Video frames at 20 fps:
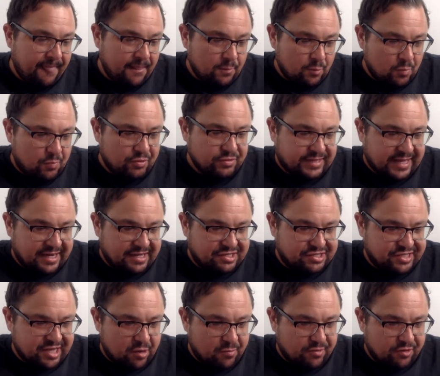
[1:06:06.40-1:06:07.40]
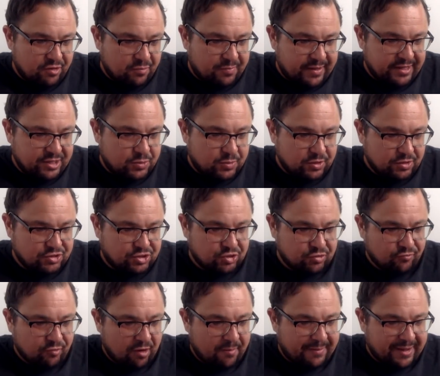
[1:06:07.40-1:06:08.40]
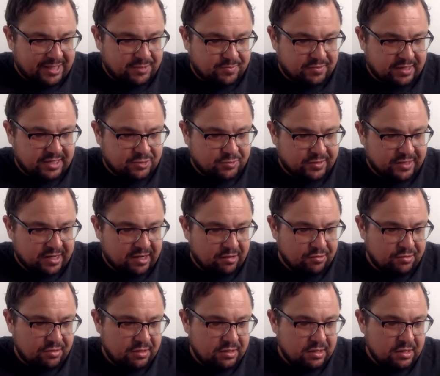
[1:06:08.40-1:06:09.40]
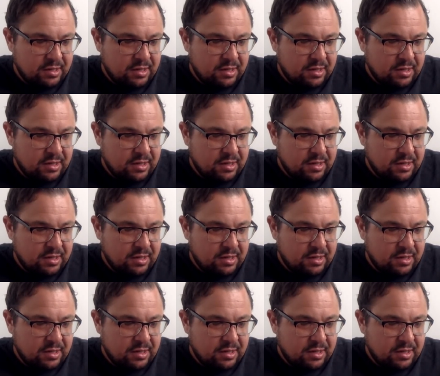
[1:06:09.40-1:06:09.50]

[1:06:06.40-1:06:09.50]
We'll put Danny Salmon on the bench. We've got two right backs, but as we know,